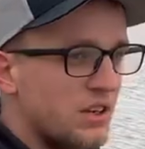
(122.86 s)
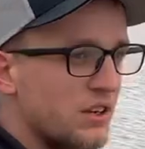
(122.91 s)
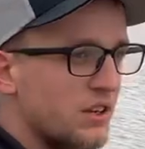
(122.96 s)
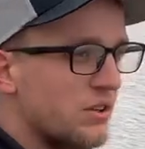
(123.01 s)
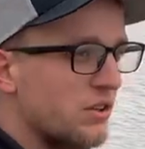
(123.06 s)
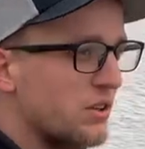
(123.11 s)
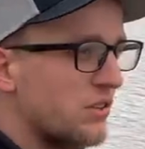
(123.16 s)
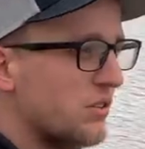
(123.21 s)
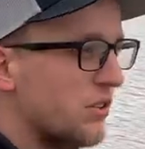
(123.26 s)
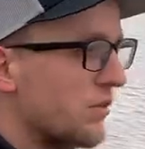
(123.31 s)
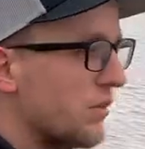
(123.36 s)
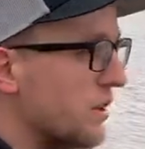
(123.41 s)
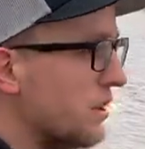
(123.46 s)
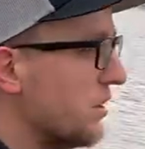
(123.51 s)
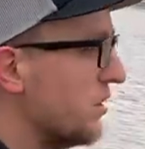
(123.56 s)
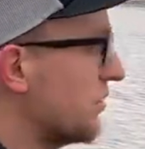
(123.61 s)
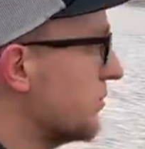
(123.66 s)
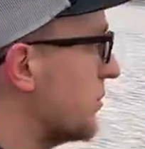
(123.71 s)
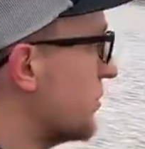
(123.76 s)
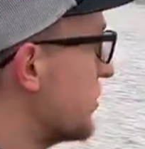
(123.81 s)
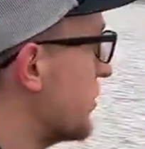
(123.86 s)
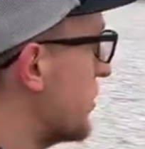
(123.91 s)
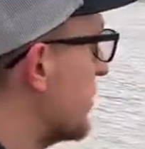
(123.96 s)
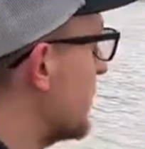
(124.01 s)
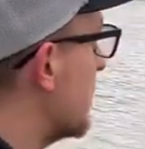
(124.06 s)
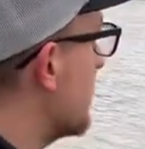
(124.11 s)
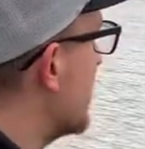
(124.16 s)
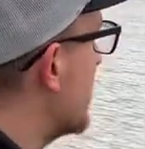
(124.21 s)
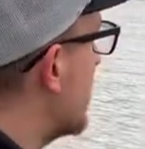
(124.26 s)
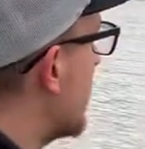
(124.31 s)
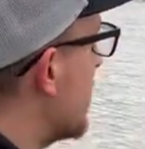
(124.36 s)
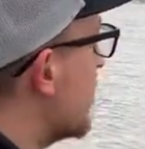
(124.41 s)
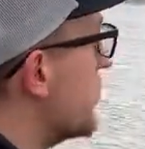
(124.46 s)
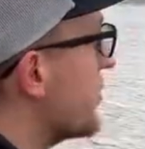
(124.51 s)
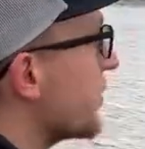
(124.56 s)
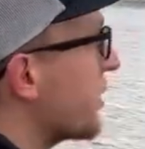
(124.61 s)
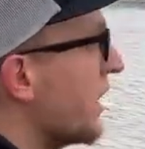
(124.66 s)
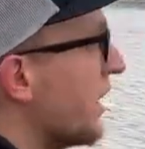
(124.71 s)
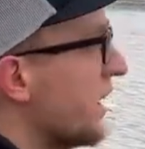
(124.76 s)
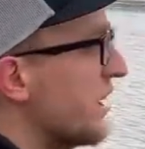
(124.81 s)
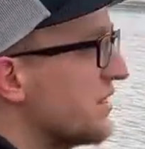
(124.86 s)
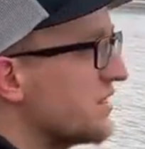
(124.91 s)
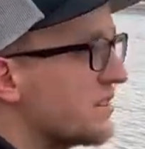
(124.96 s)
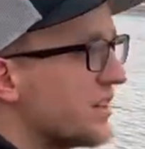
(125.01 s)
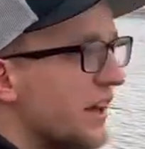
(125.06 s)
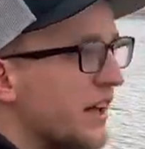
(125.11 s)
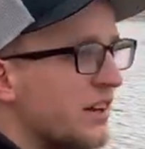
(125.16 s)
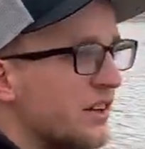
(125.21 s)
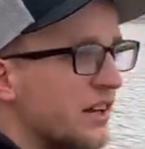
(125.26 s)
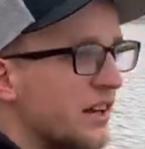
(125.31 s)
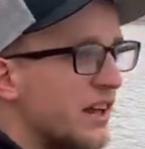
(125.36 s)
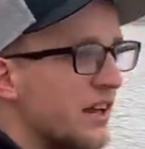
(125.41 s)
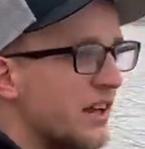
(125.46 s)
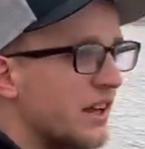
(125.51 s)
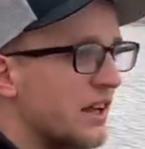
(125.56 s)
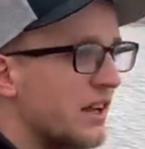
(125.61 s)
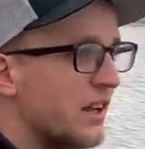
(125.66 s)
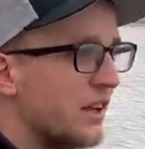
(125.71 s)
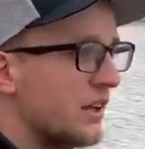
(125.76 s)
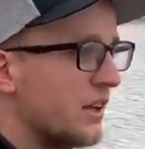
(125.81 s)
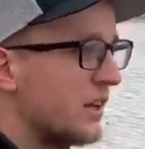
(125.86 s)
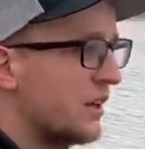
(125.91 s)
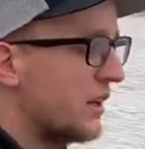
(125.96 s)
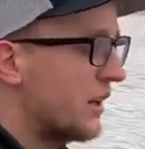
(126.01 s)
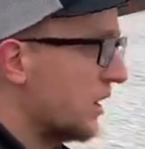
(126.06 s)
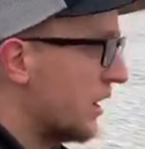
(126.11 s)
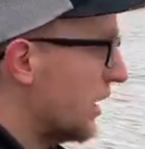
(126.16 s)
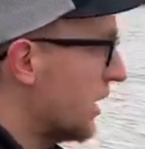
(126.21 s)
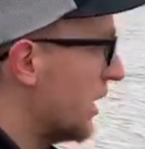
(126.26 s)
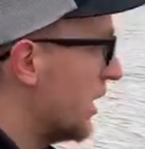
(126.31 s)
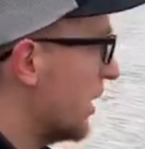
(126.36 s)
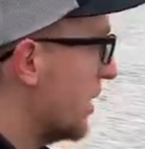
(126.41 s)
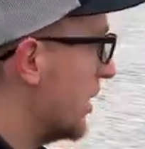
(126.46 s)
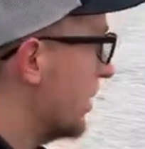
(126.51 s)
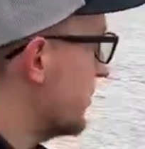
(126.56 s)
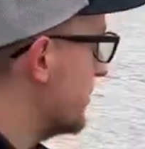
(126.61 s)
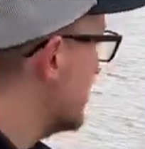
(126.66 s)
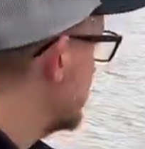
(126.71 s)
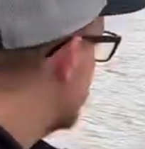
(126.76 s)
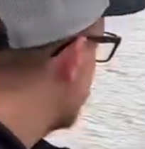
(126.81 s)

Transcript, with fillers: degrees already this morning. Overcast, cloudy day. Um,